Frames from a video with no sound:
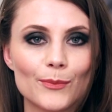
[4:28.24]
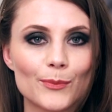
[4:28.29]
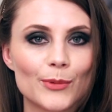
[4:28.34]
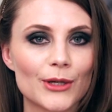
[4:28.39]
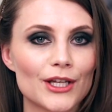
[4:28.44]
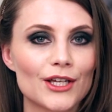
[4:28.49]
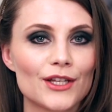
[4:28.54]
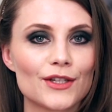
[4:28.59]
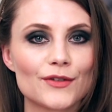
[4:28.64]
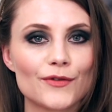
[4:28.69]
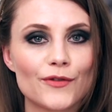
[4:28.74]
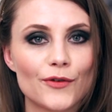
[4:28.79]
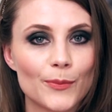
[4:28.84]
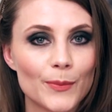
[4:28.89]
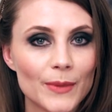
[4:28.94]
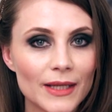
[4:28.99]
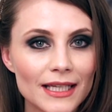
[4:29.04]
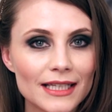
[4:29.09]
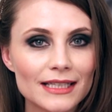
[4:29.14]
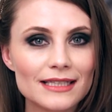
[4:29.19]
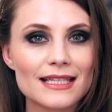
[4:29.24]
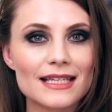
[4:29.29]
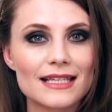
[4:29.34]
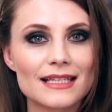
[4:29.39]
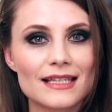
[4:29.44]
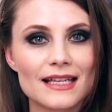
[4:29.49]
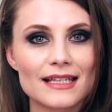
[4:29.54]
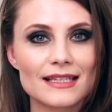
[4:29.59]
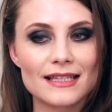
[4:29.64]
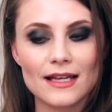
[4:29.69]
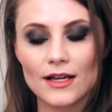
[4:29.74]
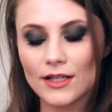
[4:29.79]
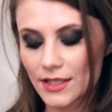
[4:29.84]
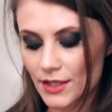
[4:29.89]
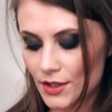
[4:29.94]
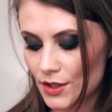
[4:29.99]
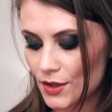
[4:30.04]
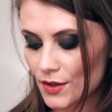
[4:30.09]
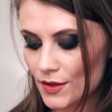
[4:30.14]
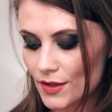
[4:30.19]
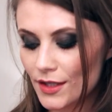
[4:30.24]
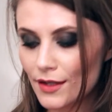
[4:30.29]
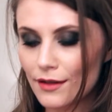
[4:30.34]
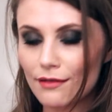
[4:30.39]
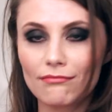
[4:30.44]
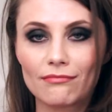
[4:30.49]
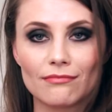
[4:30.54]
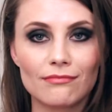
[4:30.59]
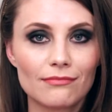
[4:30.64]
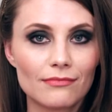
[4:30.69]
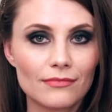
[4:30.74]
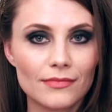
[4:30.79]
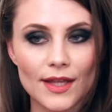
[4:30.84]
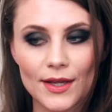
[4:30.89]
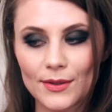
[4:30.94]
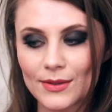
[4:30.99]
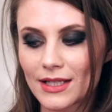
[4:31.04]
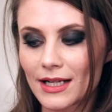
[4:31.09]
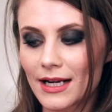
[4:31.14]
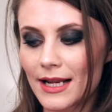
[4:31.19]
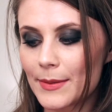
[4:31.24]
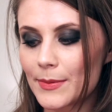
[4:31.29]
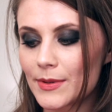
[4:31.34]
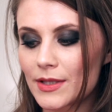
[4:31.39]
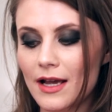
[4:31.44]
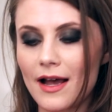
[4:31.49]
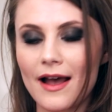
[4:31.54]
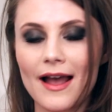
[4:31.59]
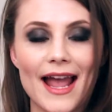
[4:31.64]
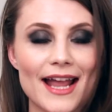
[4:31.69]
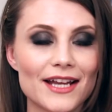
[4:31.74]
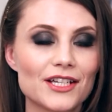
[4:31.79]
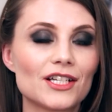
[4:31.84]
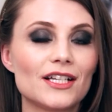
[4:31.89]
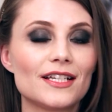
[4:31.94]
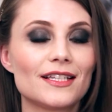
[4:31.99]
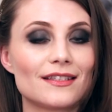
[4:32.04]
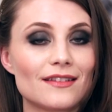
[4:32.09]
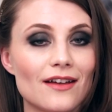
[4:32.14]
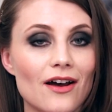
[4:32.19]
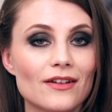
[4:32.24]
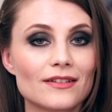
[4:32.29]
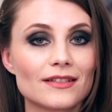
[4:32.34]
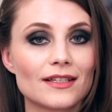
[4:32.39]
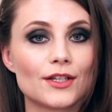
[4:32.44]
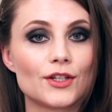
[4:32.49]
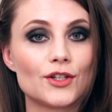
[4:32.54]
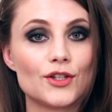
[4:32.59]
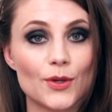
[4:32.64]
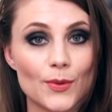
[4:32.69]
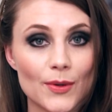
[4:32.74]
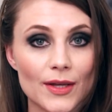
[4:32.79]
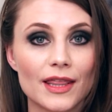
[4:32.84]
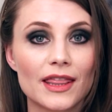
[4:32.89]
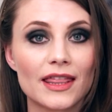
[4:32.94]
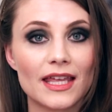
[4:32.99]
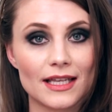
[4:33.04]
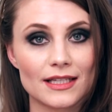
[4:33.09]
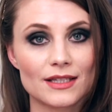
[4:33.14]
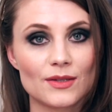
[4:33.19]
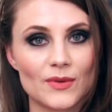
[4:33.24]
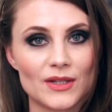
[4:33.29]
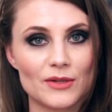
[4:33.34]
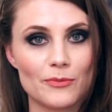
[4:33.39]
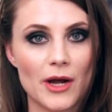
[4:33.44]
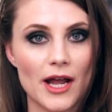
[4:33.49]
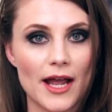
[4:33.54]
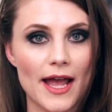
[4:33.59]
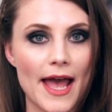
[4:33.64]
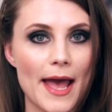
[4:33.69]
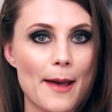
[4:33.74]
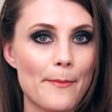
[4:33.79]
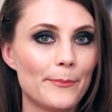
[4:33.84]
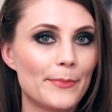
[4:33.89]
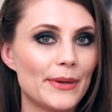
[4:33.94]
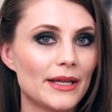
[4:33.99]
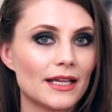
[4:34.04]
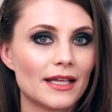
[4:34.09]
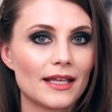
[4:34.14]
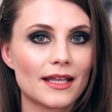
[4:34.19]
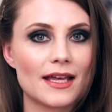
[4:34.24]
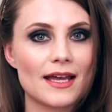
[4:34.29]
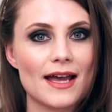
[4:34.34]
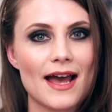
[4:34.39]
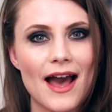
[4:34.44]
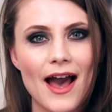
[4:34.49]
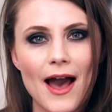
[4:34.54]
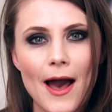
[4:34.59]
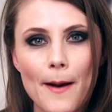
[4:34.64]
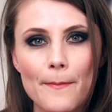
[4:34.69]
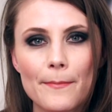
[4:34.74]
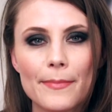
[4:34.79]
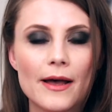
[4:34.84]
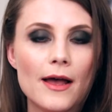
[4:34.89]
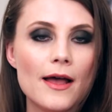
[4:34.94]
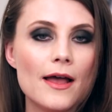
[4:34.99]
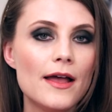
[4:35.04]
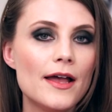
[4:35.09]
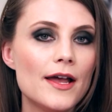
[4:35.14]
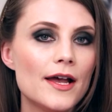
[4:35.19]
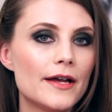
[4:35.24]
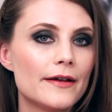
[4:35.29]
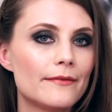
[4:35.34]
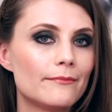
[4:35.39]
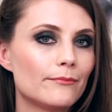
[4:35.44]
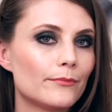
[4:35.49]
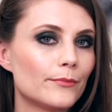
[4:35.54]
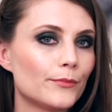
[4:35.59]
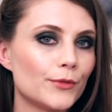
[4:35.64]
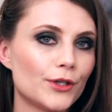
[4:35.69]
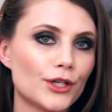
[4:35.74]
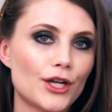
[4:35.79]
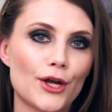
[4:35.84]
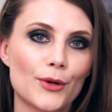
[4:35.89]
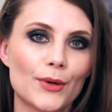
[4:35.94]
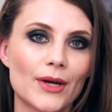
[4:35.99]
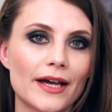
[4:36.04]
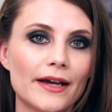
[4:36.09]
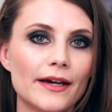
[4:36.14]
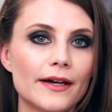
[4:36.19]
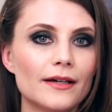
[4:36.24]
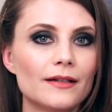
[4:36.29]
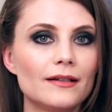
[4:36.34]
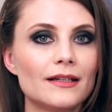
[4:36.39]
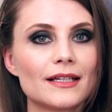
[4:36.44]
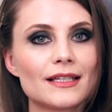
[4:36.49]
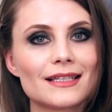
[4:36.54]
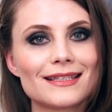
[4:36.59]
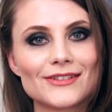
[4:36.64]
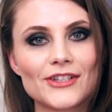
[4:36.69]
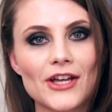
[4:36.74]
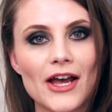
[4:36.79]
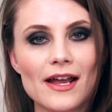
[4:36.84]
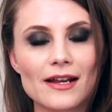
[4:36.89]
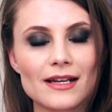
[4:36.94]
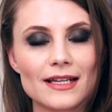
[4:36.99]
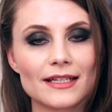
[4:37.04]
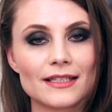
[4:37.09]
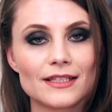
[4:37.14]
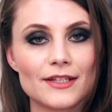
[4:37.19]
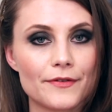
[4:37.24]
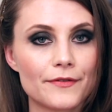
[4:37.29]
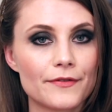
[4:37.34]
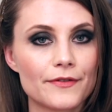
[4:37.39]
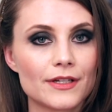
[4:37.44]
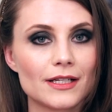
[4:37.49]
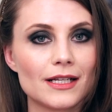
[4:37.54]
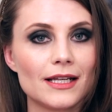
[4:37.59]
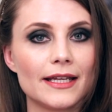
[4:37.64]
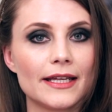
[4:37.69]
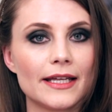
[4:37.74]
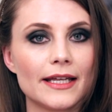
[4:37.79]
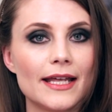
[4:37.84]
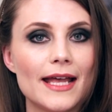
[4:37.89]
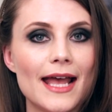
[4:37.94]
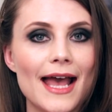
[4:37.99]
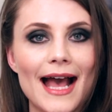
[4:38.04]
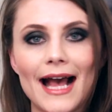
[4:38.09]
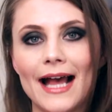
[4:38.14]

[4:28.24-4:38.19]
Because for me, since I started using those clips, I actually started doing things with my hair, pinning it up, you know, curling, styling differently,